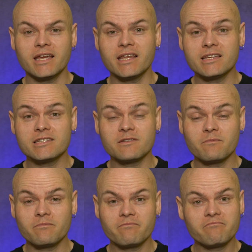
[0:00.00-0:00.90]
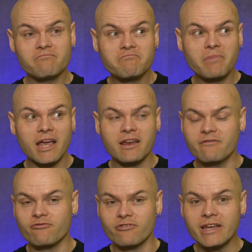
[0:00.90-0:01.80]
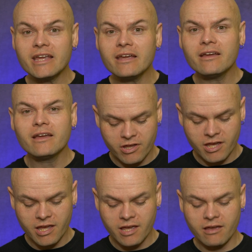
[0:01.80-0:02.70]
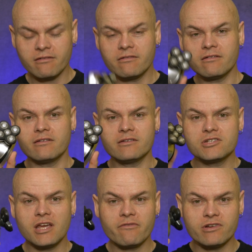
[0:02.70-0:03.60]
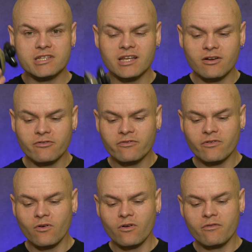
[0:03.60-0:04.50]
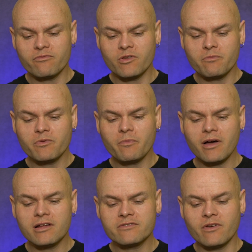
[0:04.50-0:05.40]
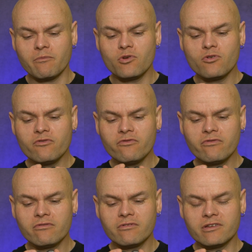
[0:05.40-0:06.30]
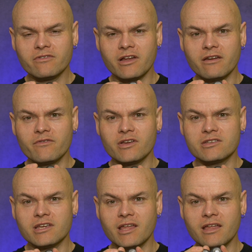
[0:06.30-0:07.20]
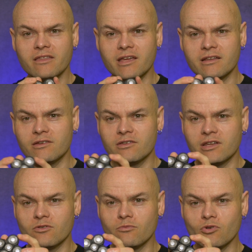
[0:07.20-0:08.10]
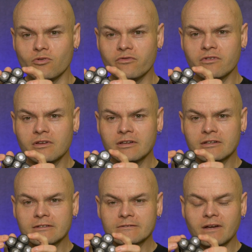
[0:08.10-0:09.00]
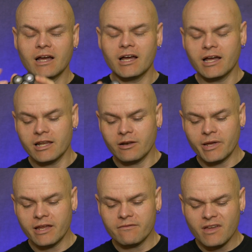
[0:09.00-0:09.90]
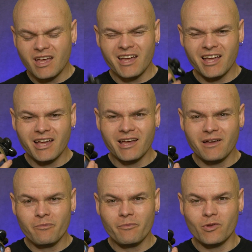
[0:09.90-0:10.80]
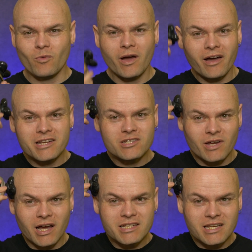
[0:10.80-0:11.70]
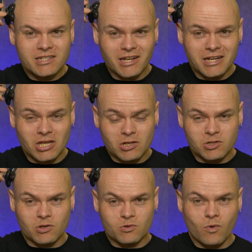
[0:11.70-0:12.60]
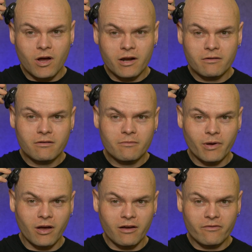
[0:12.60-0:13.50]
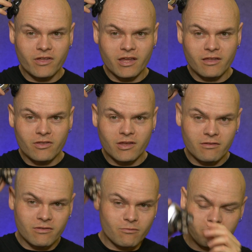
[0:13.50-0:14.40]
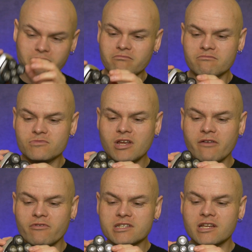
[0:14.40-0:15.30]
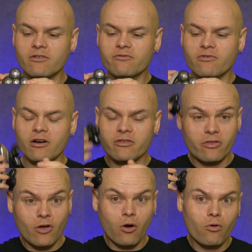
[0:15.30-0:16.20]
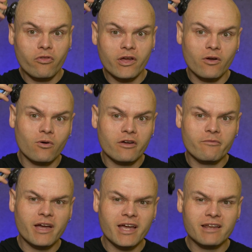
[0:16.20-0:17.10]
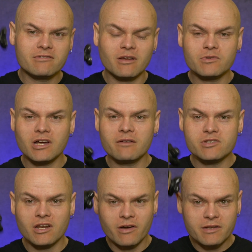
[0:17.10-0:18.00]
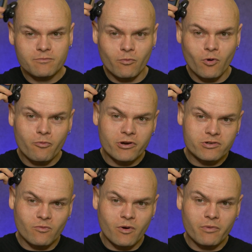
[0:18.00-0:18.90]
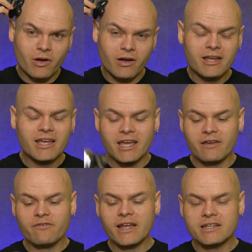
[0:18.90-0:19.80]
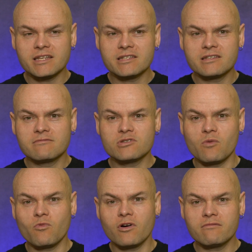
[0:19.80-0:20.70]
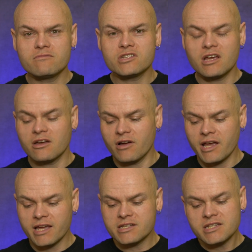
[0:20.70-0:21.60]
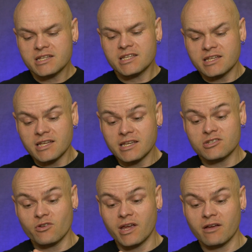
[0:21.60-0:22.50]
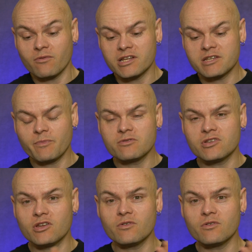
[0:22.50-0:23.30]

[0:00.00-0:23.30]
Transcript: It is pain-free. The shaver itself, or the parts of it, move. I don't know if you can see that, they do move a little bit. But the way I do it, I tend to like just use one part of the shaver itself rather than the whole thing all over my head. Sometimes, you know, I put more pressure on one part. It flexes somewhat, so I guess yes, it is doing what it's supposed to do.